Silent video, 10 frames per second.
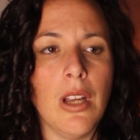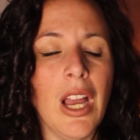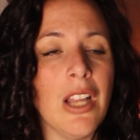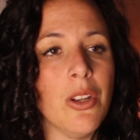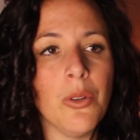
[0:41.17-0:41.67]

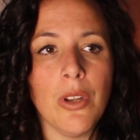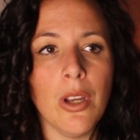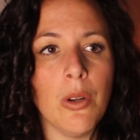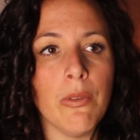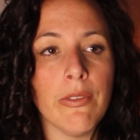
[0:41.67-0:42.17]
I don't
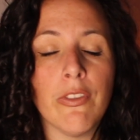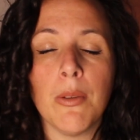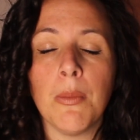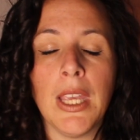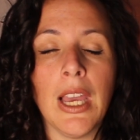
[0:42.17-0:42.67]
know, for
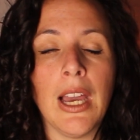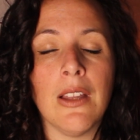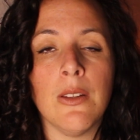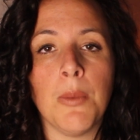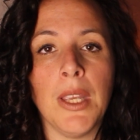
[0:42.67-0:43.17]
me it
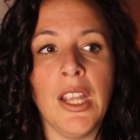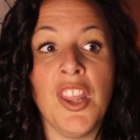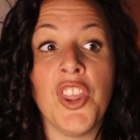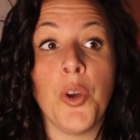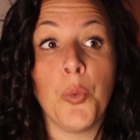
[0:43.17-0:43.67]
has
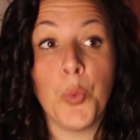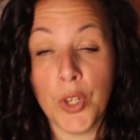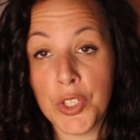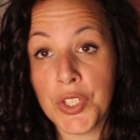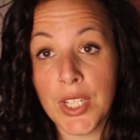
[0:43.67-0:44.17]
been the
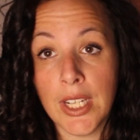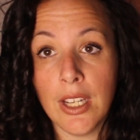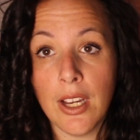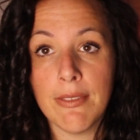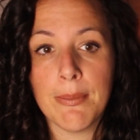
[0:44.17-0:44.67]
worst
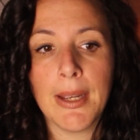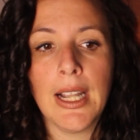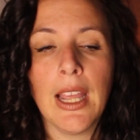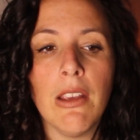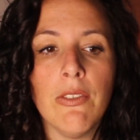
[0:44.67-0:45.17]
year of my
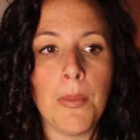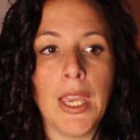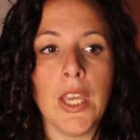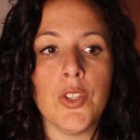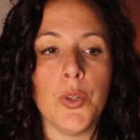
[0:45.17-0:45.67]
life,
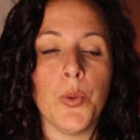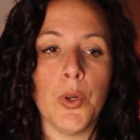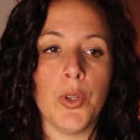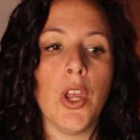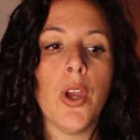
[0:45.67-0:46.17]
because you
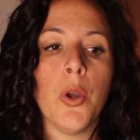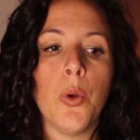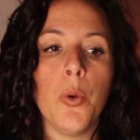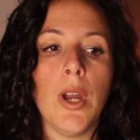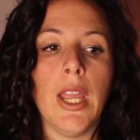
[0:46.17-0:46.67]
all
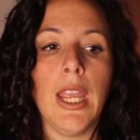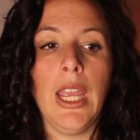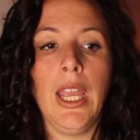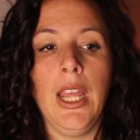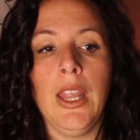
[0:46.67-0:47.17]
know,
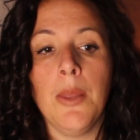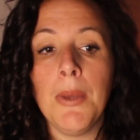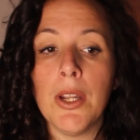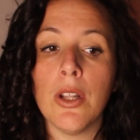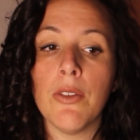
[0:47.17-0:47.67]
in the
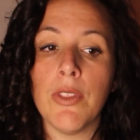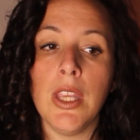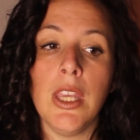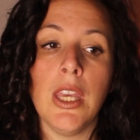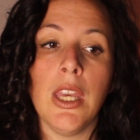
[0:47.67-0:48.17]
middle of the
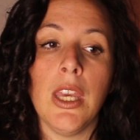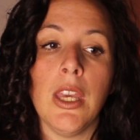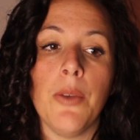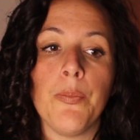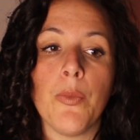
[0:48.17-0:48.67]

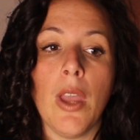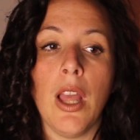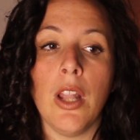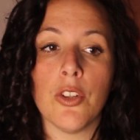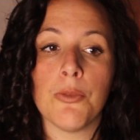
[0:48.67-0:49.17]
year,
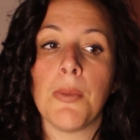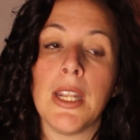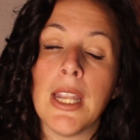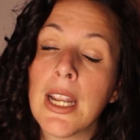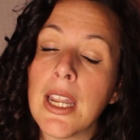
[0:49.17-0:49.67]
I lost my
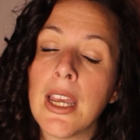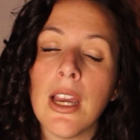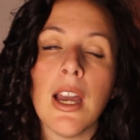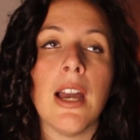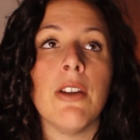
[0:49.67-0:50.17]

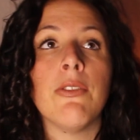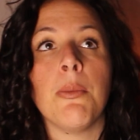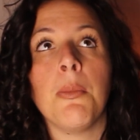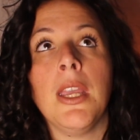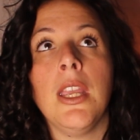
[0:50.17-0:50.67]
nana, and
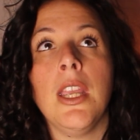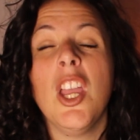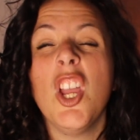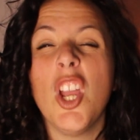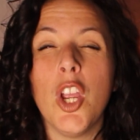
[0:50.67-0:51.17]
for me,
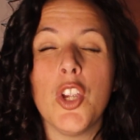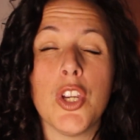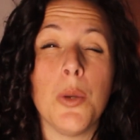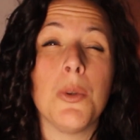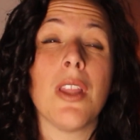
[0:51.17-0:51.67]

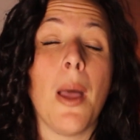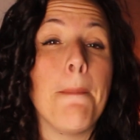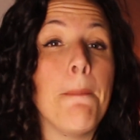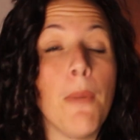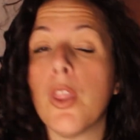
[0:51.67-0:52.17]
she was a
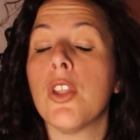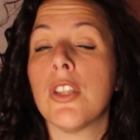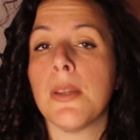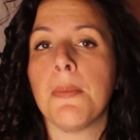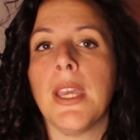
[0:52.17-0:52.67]
mother
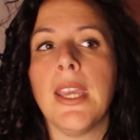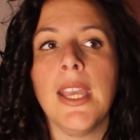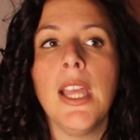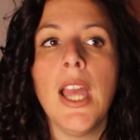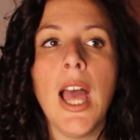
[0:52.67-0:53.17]
to
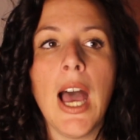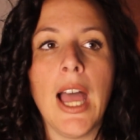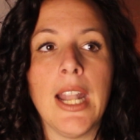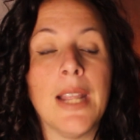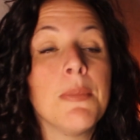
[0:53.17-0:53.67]
me,
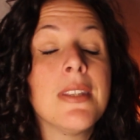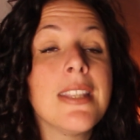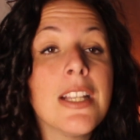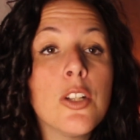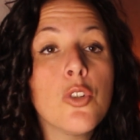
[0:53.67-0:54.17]
and I'm
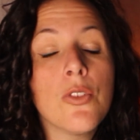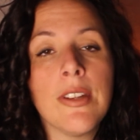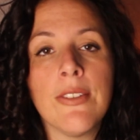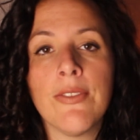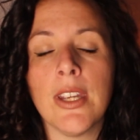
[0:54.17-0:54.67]
still
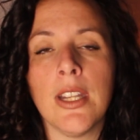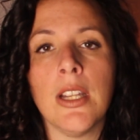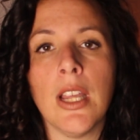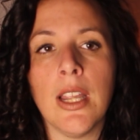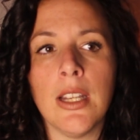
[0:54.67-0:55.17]

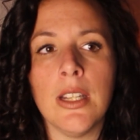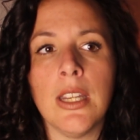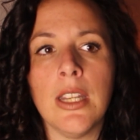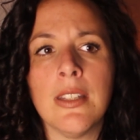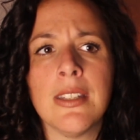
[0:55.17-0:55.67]
grieving, and
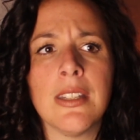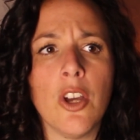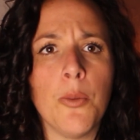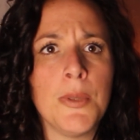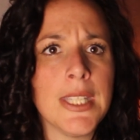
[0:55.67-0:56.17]
it
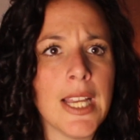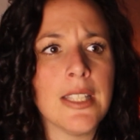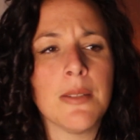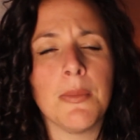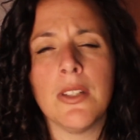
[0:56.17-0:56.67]

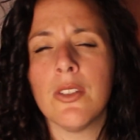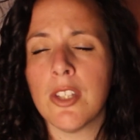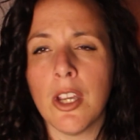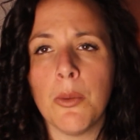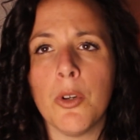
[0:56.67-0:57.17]
upsets me
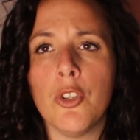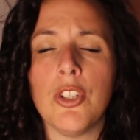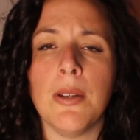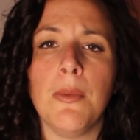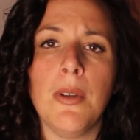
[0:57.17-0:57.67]
so
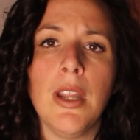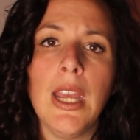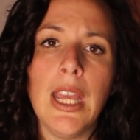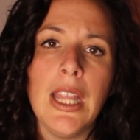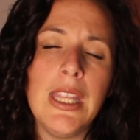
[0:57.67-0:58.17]
much, and
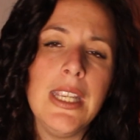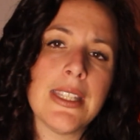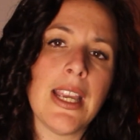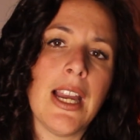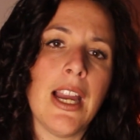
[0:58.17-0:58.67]

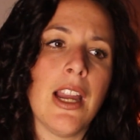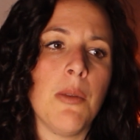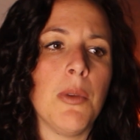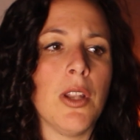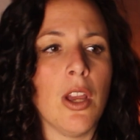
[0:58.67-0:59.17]
these
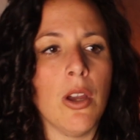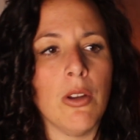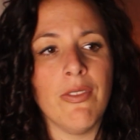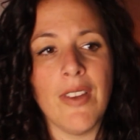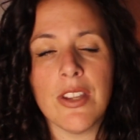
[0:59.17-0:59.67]
time, you
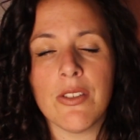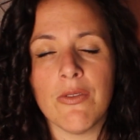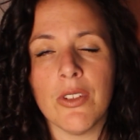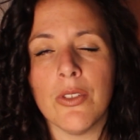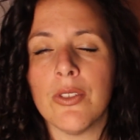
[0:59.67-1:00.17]
know,
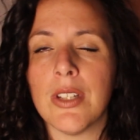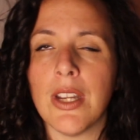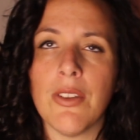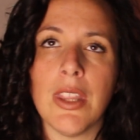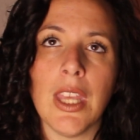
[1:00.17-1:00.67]
festivals and
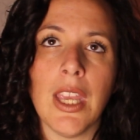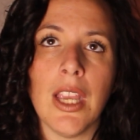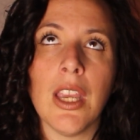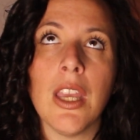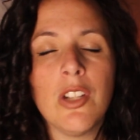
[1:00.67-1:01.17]

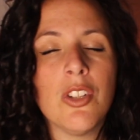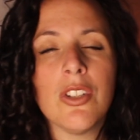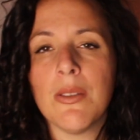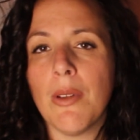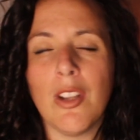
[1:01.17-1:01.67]
everything, I
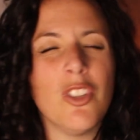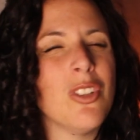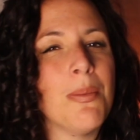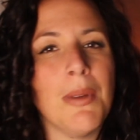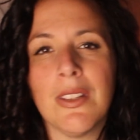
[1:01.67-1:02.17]
just
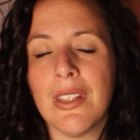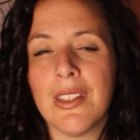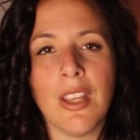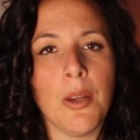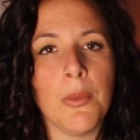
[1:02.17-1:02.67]
miss her
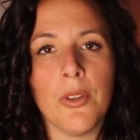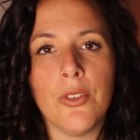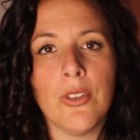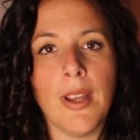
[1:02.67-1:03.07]
so much.